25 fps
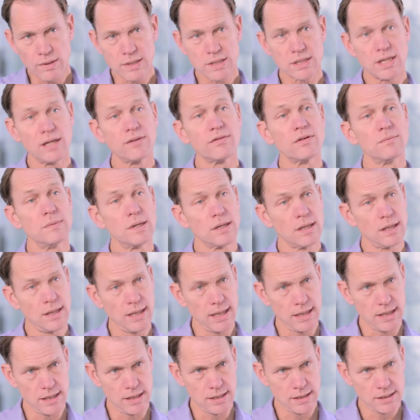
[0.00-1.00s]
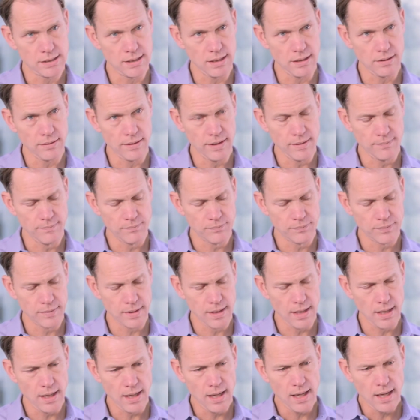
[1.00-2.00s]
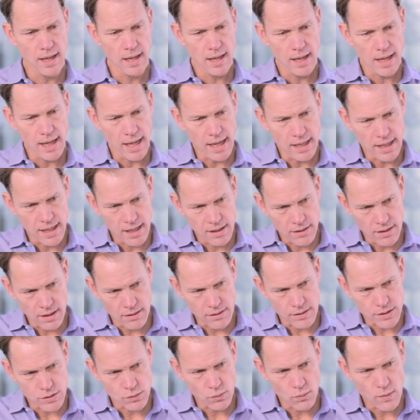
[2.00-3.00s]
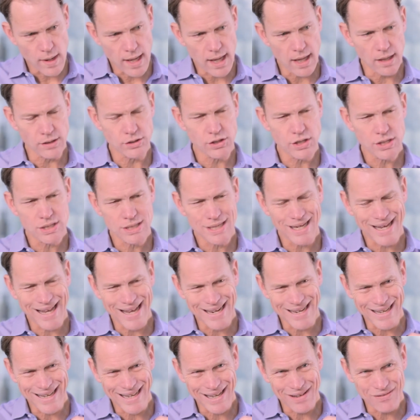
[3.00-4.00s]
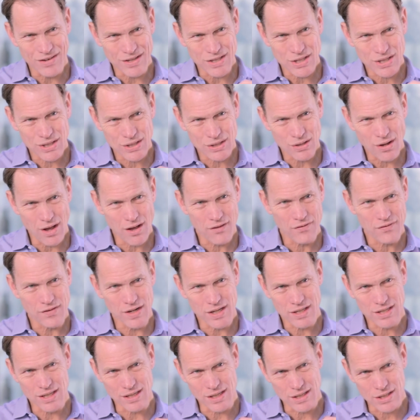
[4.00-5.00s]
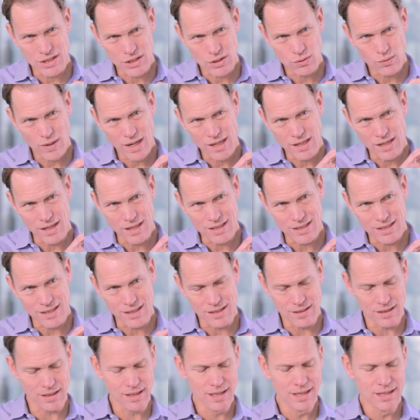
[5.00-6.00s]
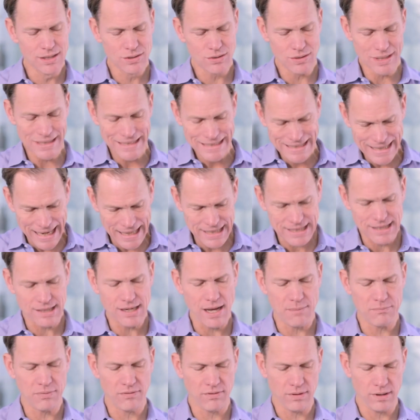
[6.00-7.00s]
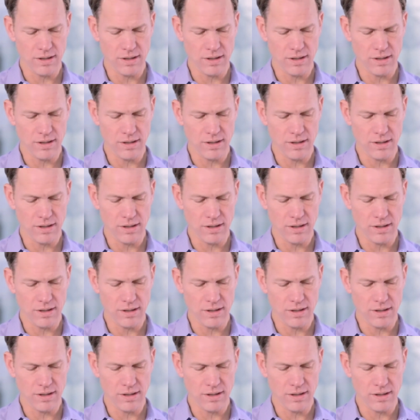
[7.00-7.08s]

whiskey from the Caol Ila distillery. And in there as well, just to kind of give a softness and a sweetness and to sort of sex it up